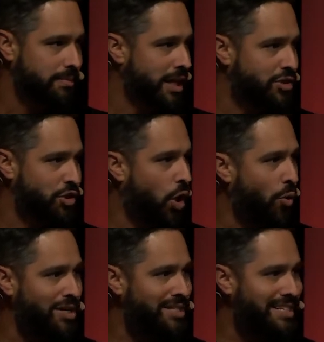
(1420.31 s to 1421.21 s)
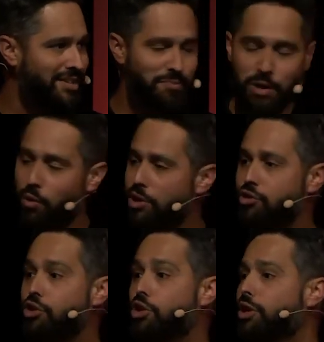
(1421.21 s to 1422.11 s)
It's always give me what is
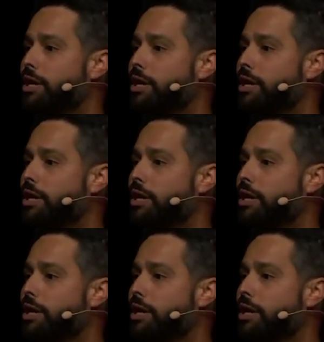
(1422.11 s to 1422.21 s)
good